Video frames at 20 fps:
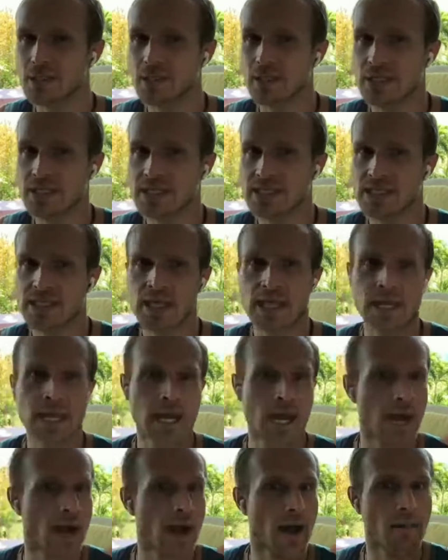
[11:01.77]
to this
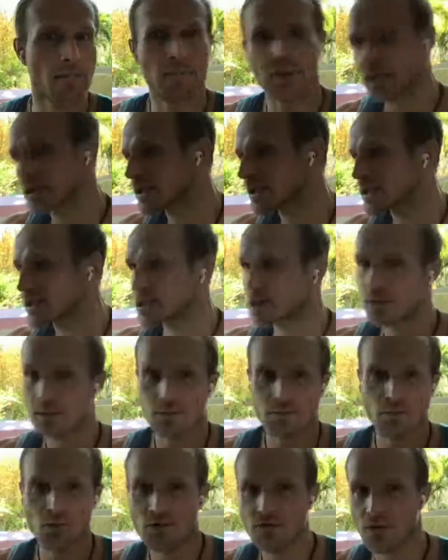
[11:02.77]
ability to
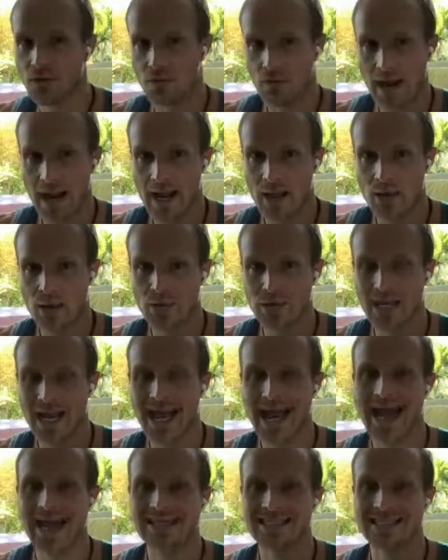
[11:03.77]
move around
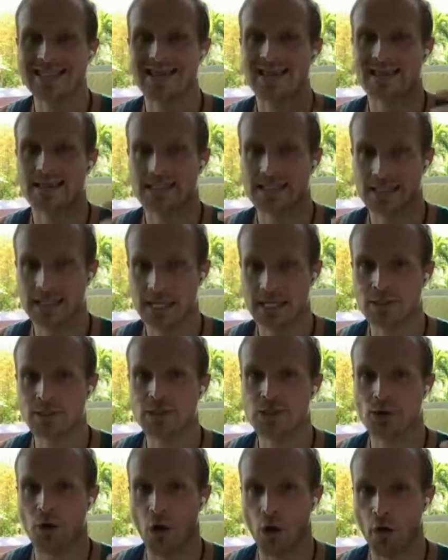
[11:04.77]
as the
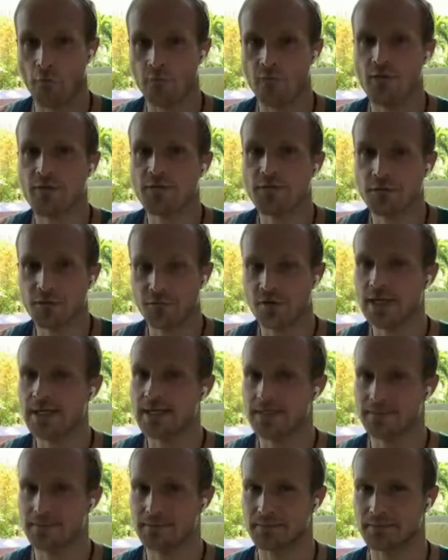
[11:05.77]
sense of
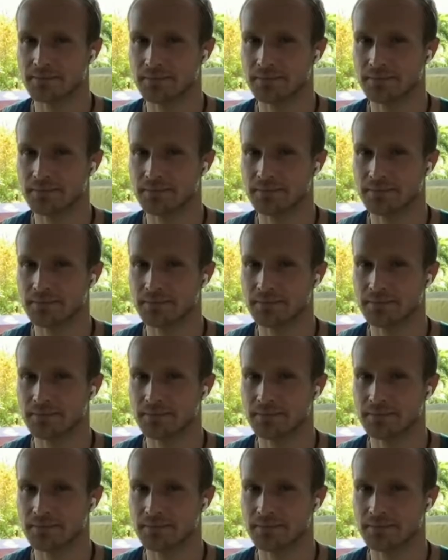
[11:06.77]
freedom.